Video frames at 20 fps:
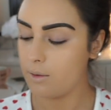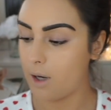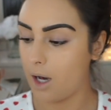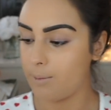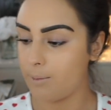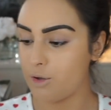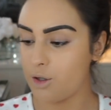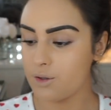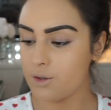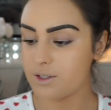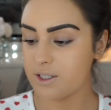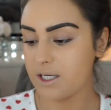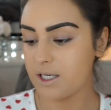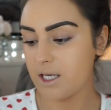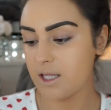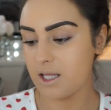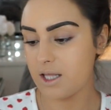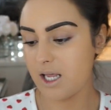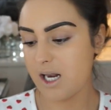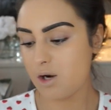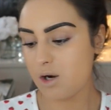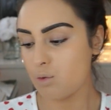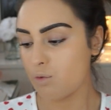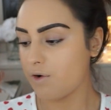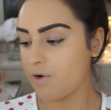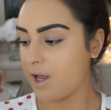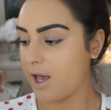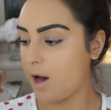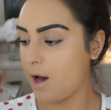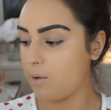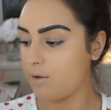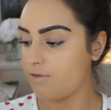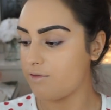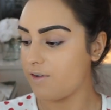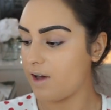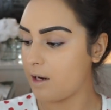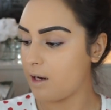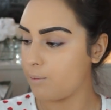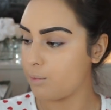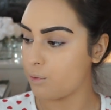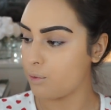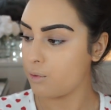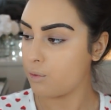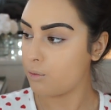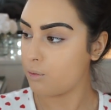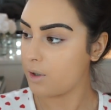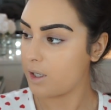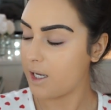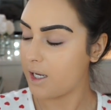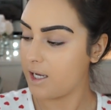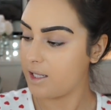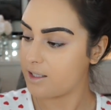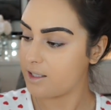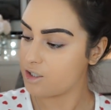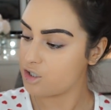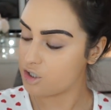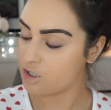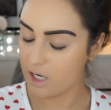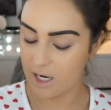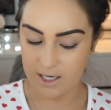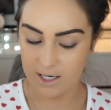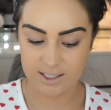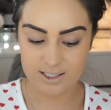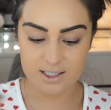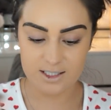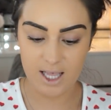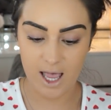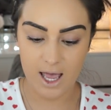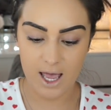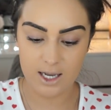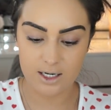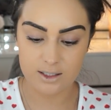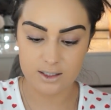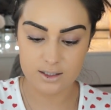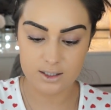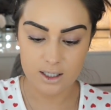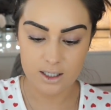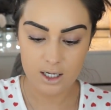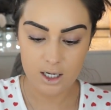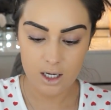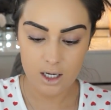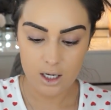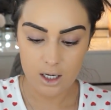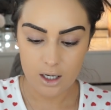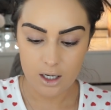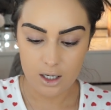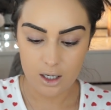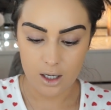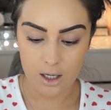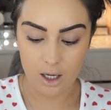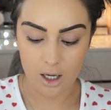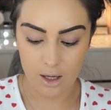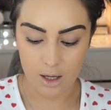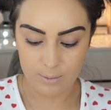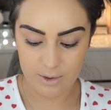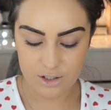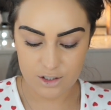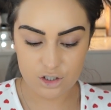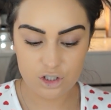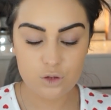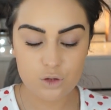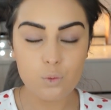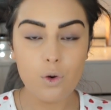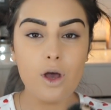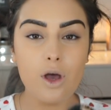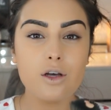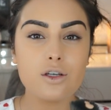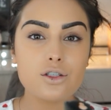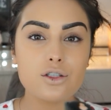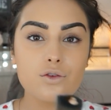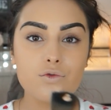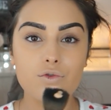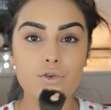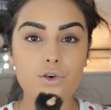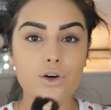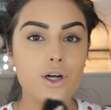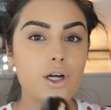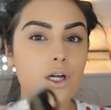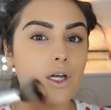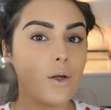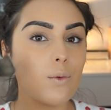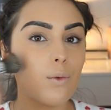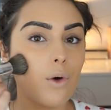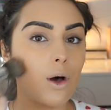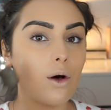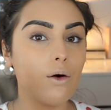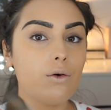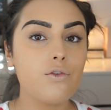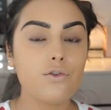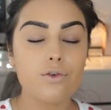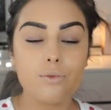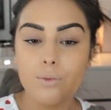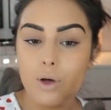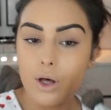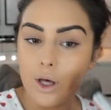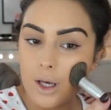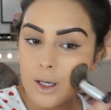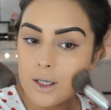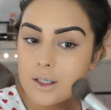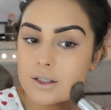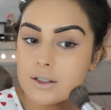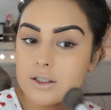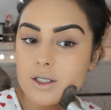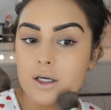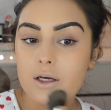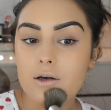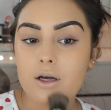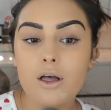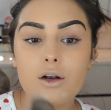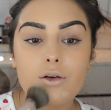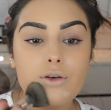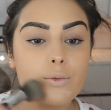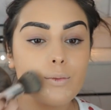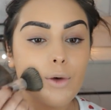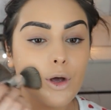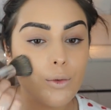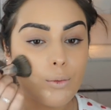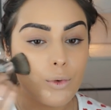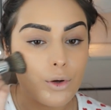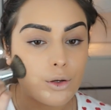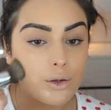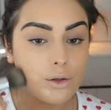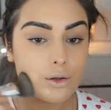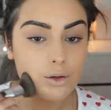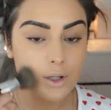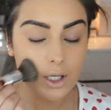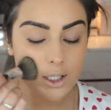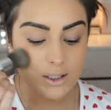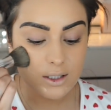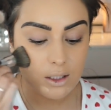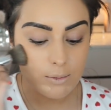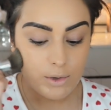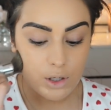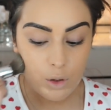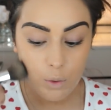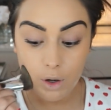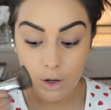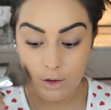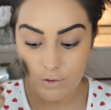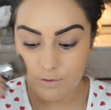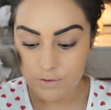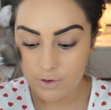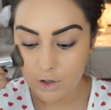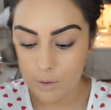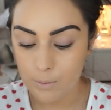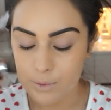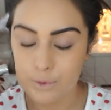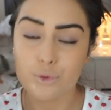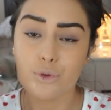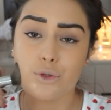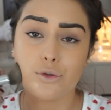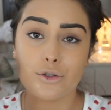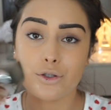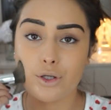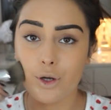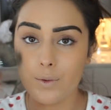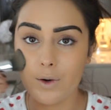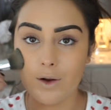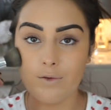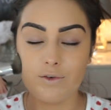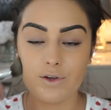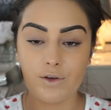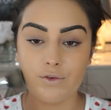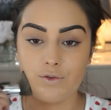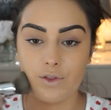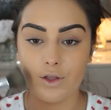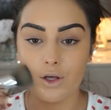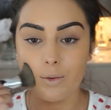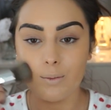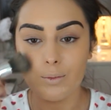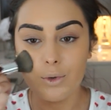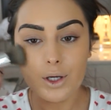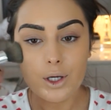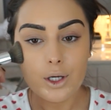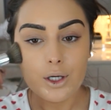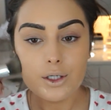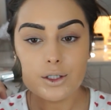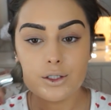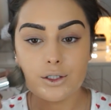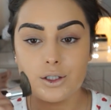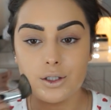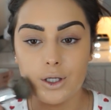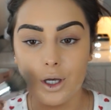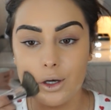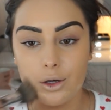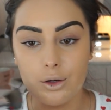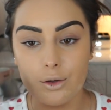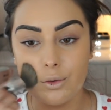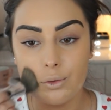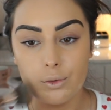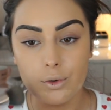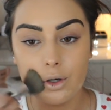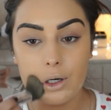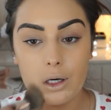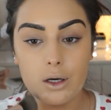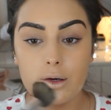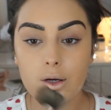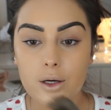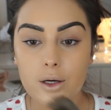I'm using the L'Oreal Infallible in the shade Sand. It just works really well for my skin colour at the moment. They sent me quite a few, which was so lovely of them. So